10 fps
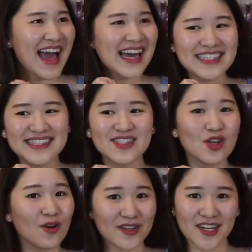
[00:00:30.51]
It's
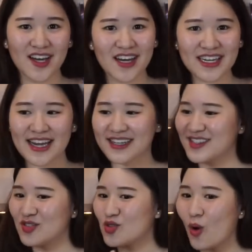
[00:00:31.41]
so good,
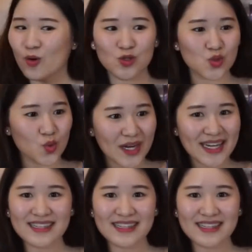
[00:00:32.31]
it's so sweet,